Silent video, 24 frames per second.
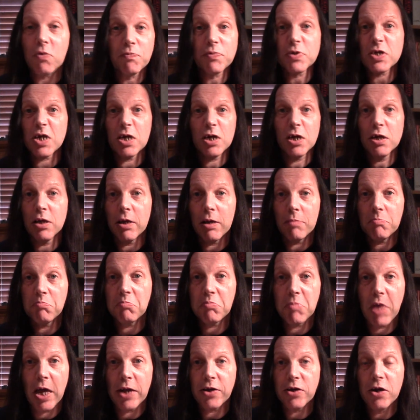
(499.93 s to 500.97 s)
obviously I
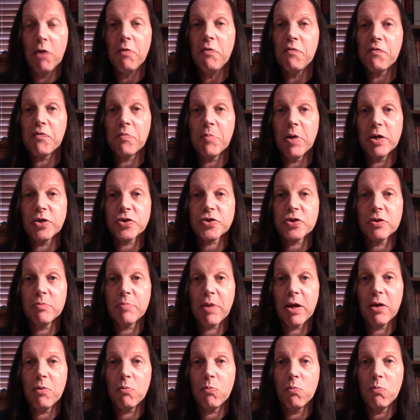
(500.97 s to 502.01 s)
had no information
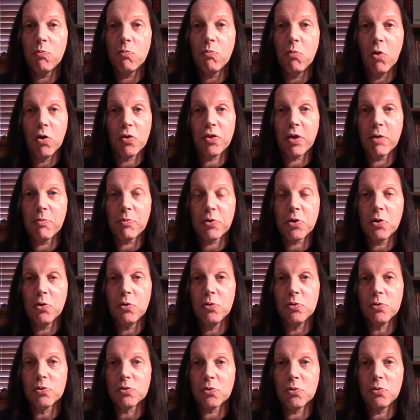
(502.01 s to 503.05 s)
about what they were
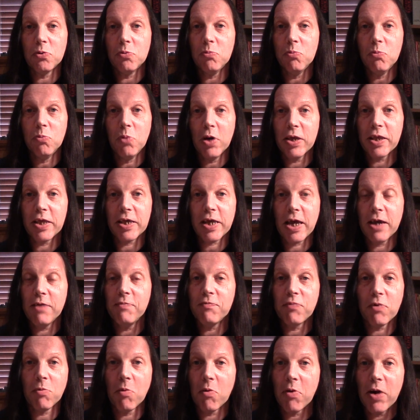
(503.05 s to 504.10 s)
called or where they came
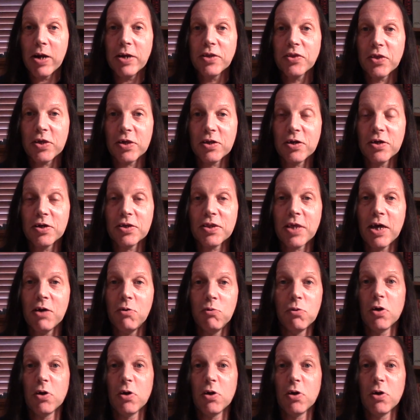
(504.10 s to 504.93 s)
from or anything like that.